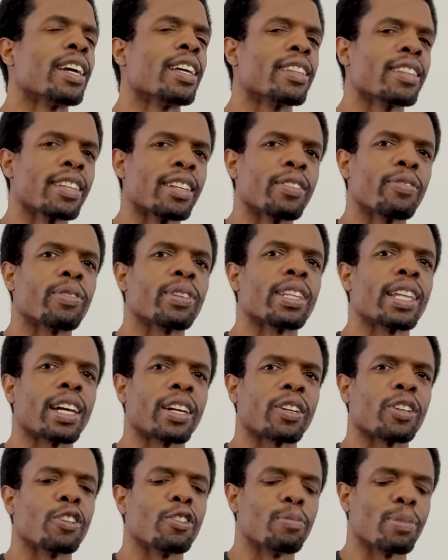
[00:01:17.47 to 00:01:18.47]
and then with
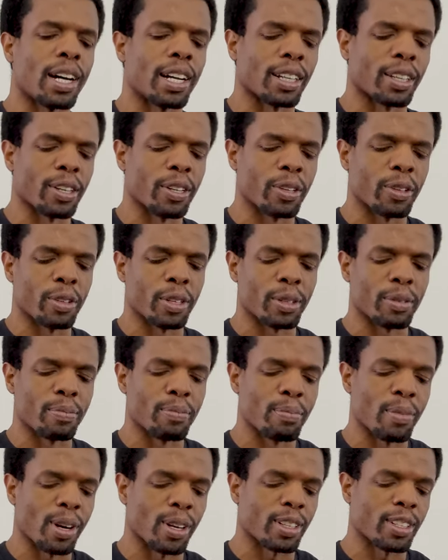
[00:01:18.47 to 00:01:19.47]
that coupon code, it
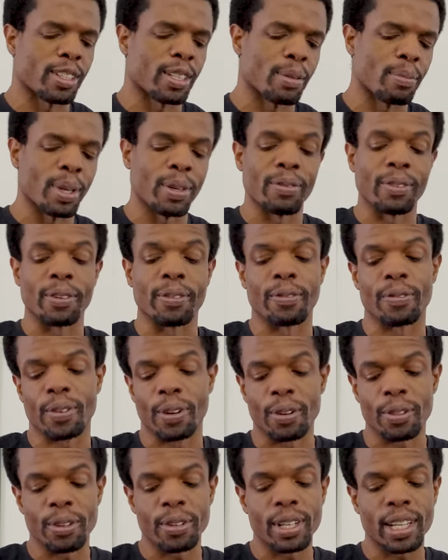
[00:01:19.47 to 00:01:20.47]
marked them even
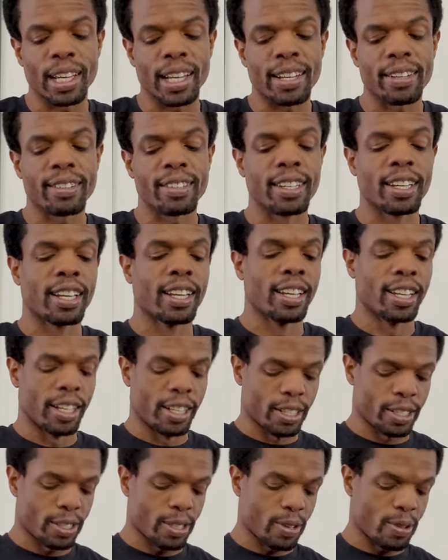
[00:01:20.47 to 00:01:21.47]
further down,
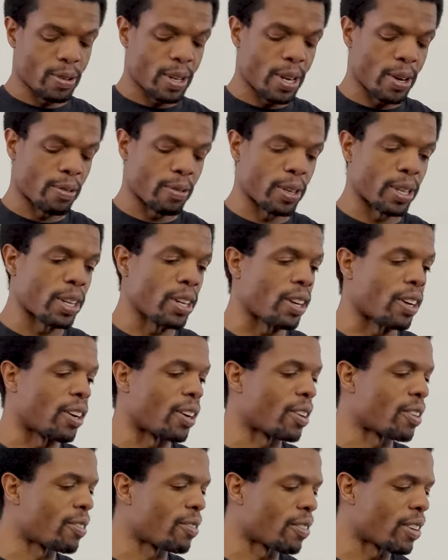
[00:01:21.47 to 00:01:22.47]
so here we
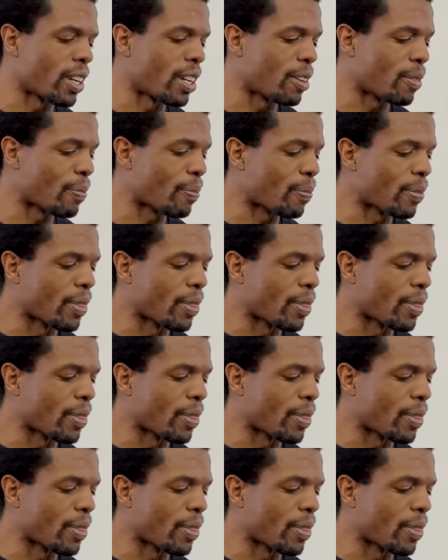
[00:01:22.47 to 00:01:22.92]
are, right?